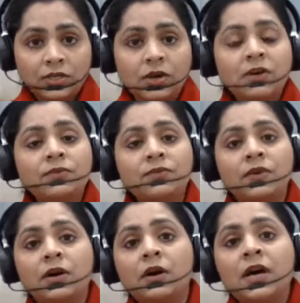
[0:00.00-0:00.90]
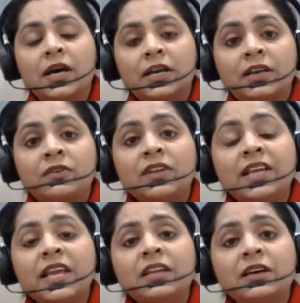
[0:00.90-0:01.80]
of will
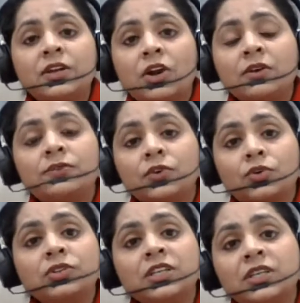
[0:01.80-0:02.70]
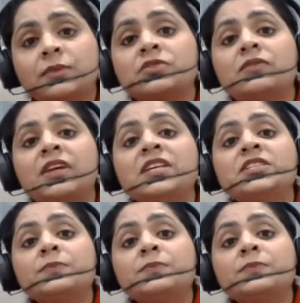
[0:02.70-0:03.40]
gain a lot of growth in terms of their